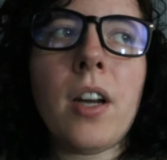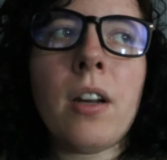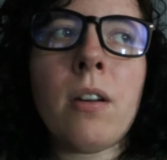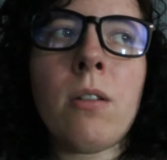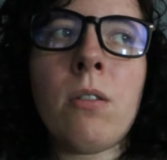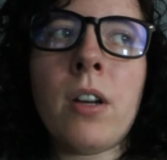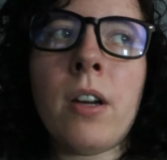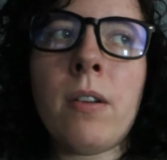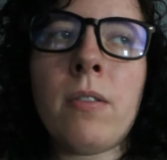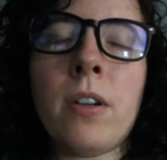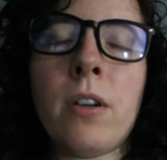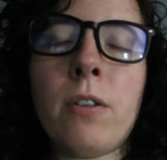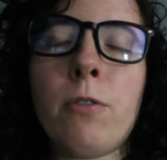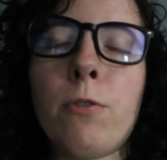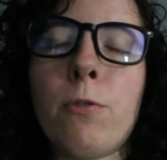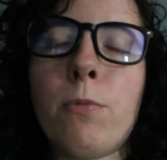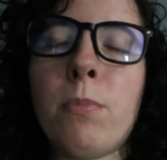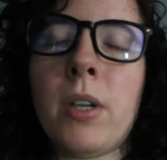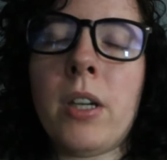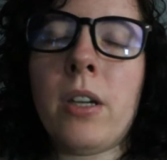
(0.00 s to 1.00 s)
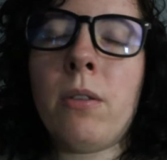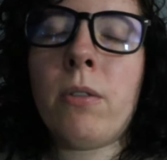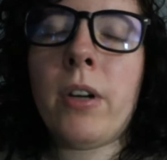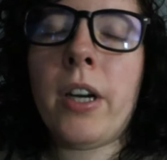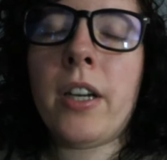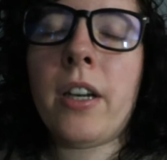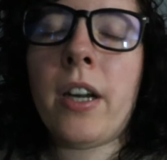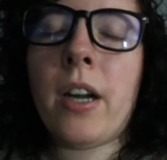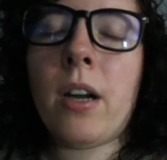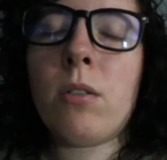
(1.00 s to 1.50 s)
I don't have enough money
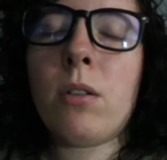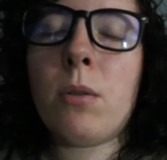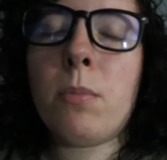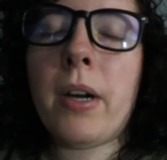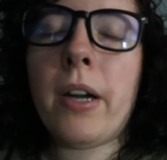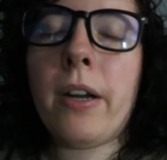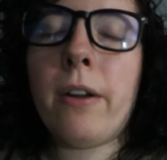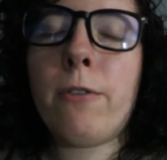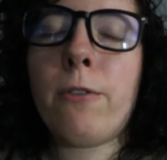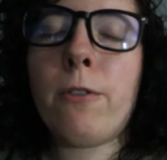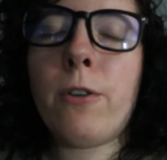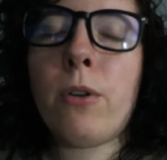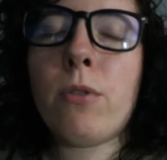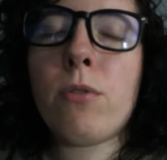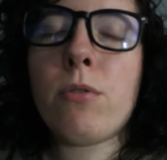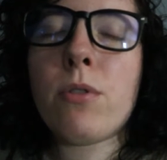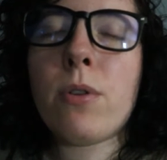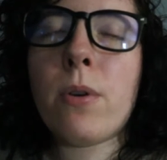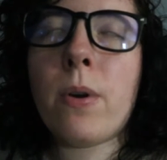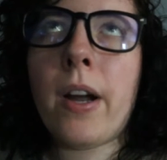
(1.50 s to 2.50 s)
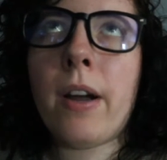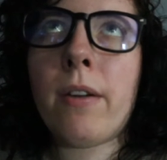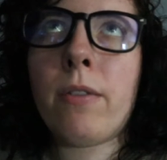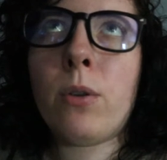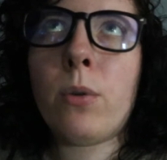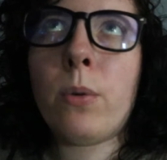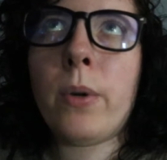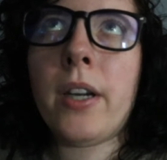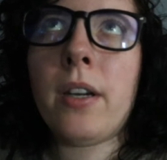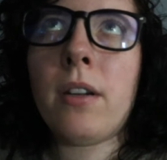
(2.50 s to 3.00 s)
right now to buy a phone, so I'll
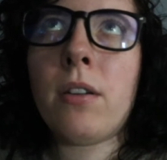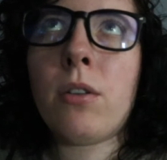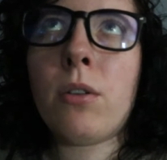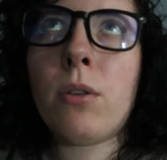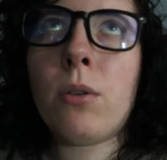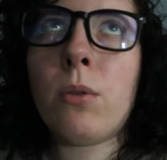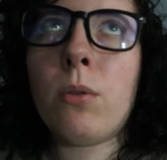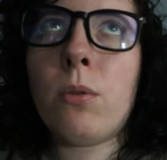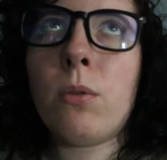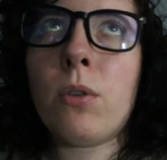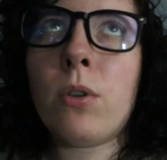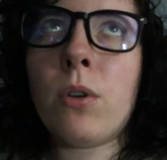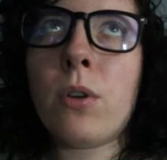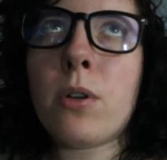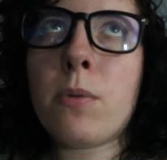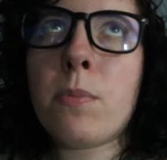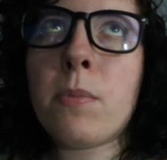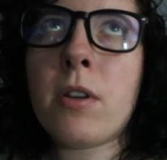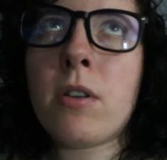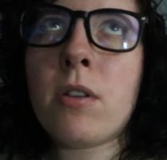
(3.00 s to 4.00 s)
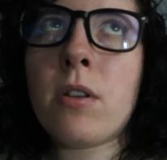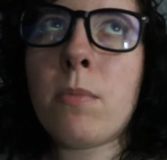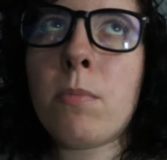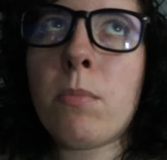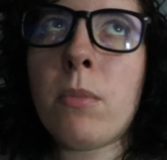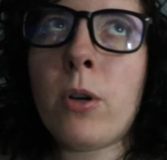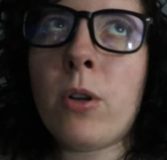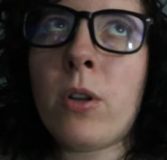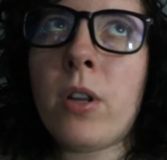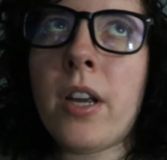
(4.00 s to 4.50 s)
have to wait till Christmas
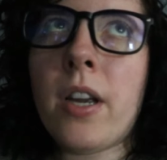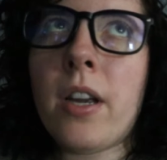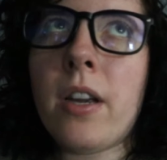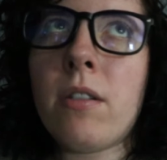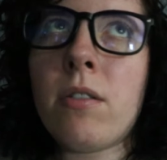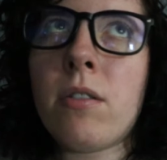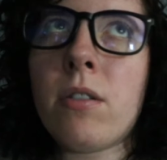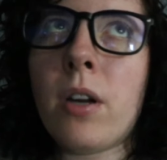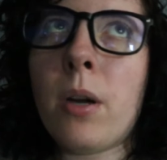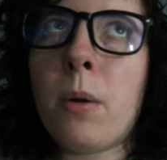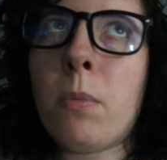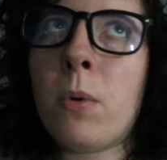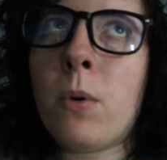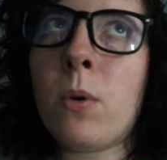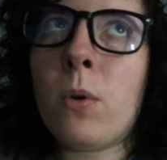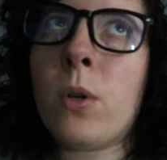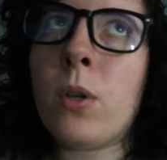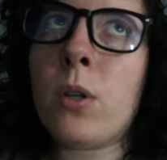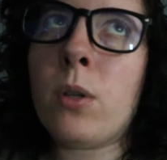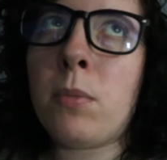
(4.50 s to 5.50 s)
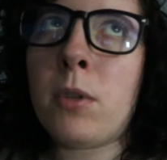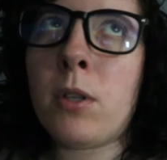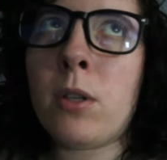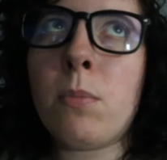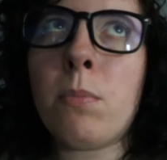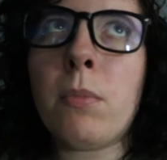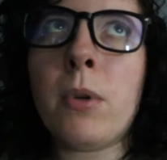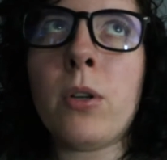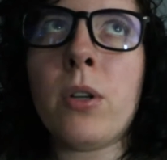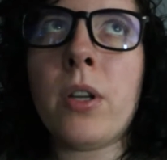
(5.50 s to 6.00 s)
and birthdays, a couple of
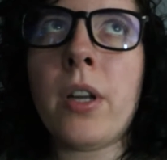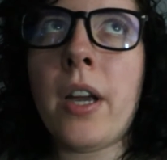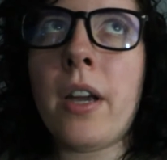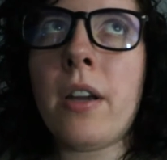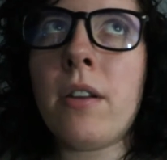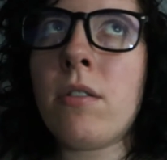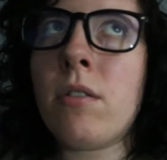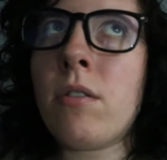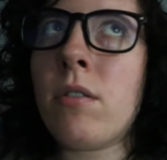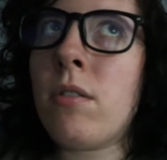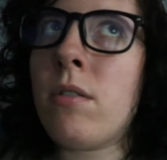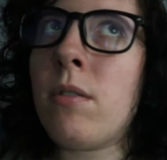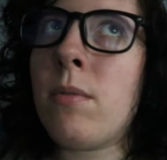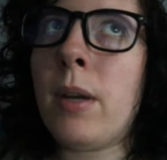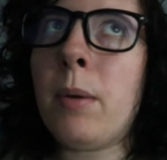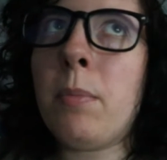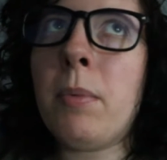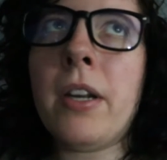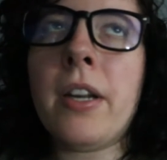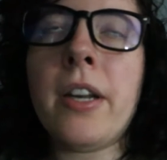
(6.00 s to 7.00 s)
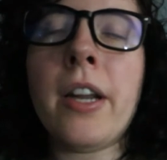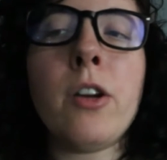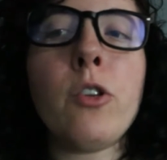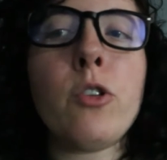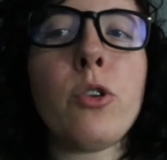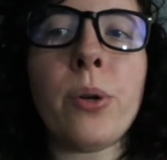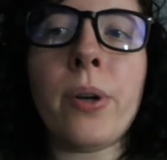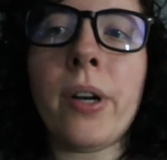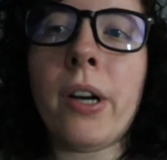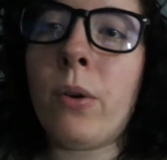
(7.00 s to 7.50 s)
Christmas and birthdays, and maybe
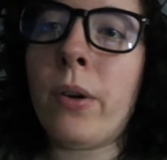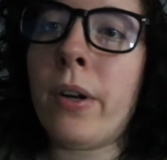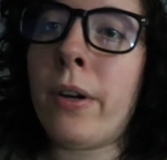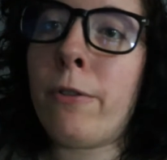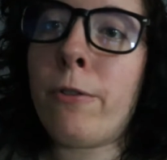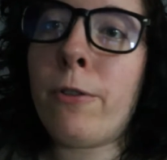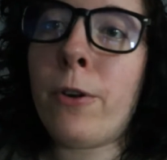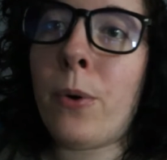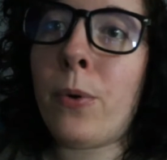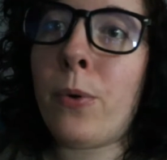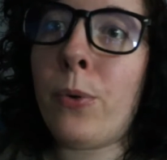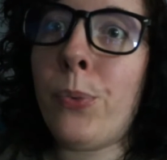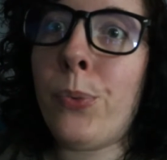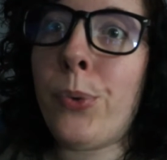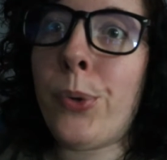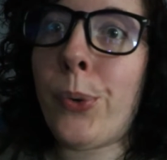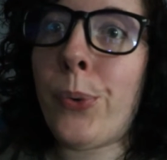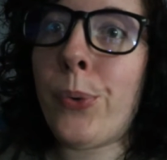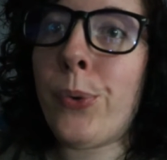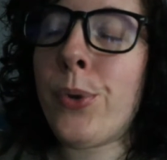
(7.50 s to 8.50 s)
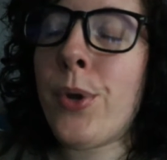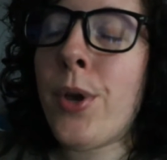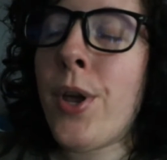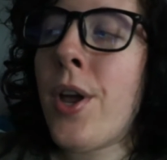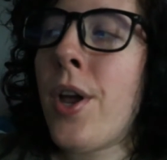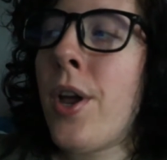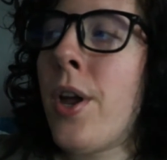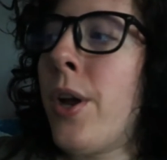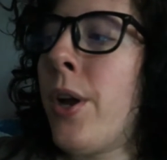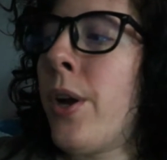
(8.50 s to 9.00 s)
next year I'll get a phone. Who knows?
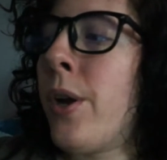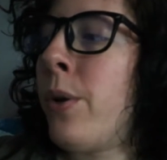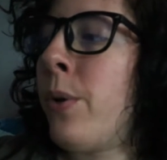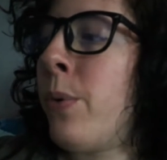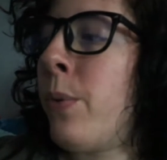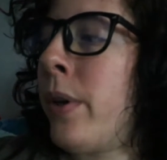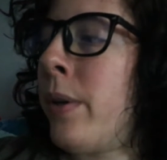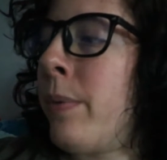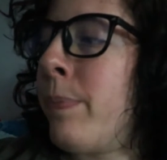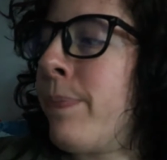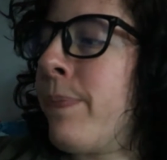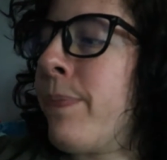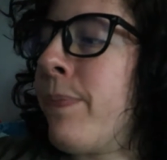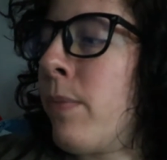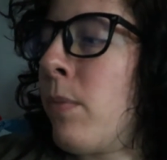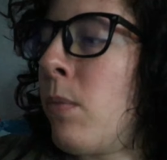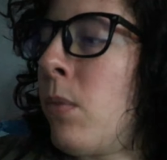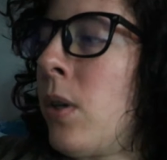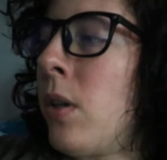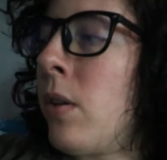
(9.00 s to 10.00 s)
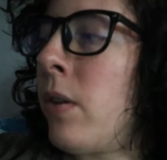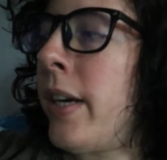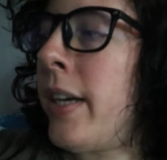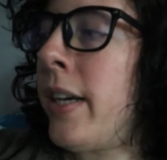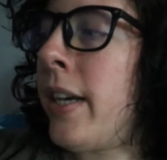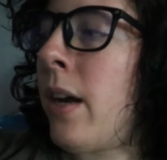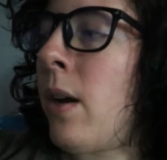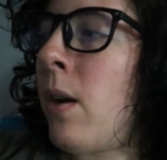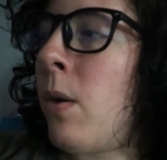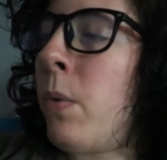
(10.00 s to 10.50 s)
Anyone.
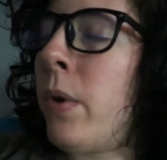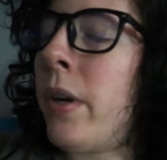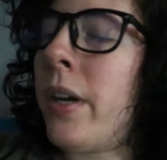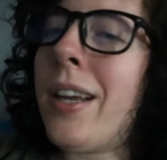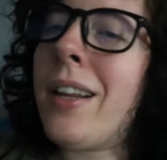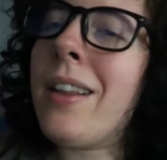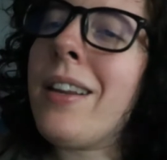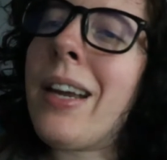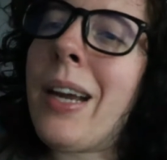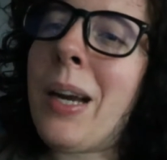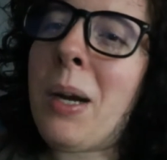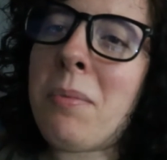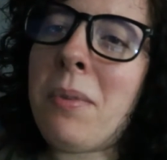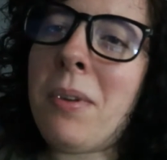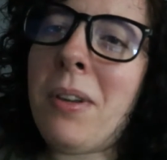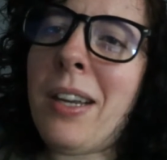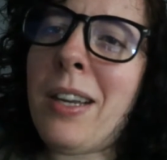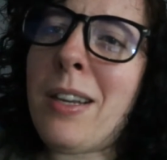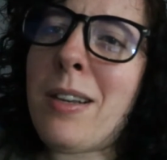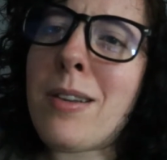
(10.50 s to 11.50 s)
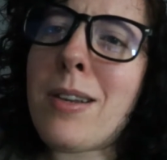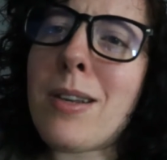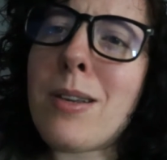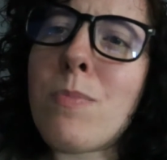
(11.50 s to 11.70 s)
Right now, I want to get the camera lens.